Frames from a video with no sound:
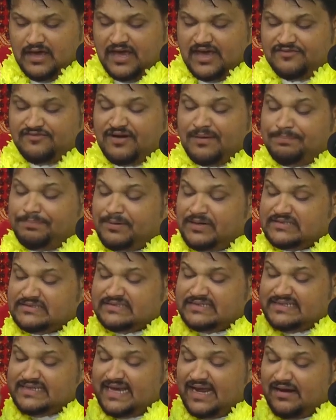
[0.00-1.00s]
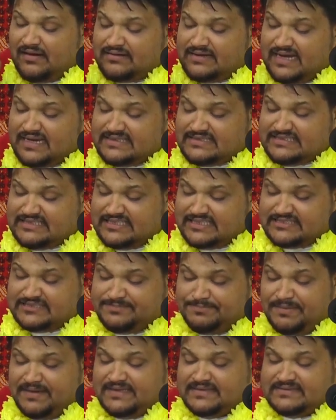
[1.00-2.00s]
If a person cannot get
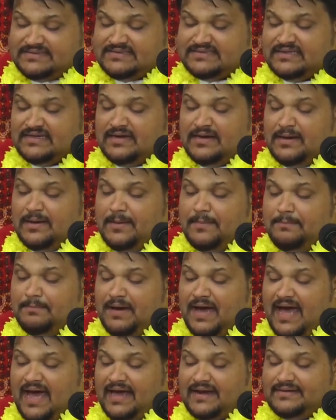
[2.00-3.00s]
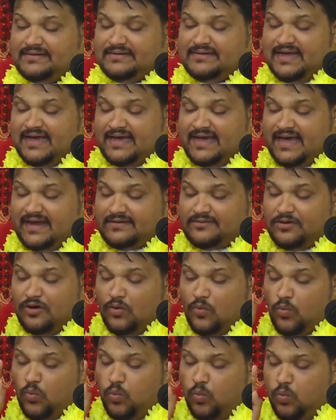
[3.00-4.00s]
six beads and they get
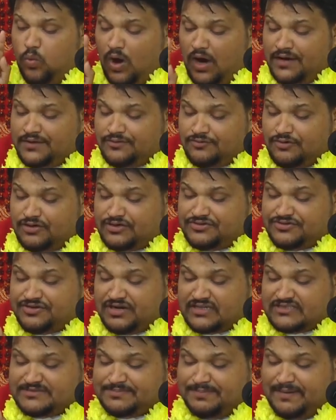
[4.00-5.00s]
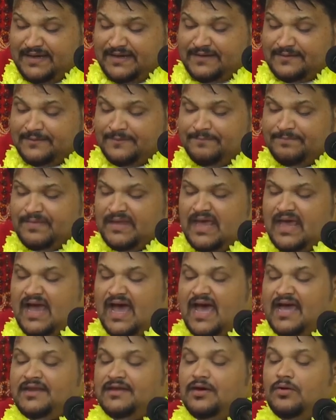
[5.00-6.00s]
one Rudraksh bead
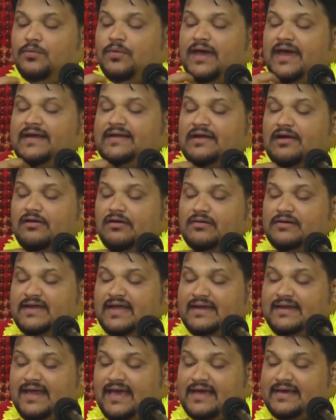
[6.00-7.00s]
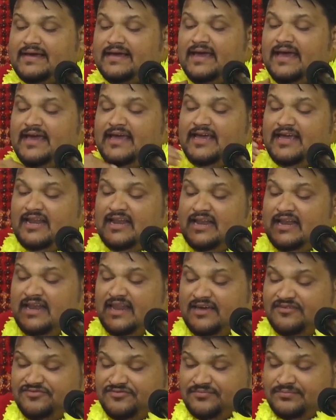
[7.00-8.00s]
and they wear it around their neck,
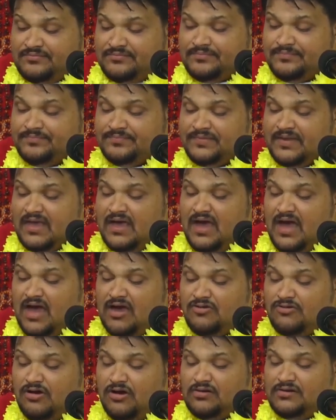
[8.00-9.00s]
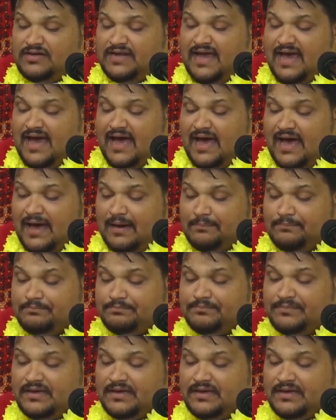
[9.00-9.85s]
11 around their arm,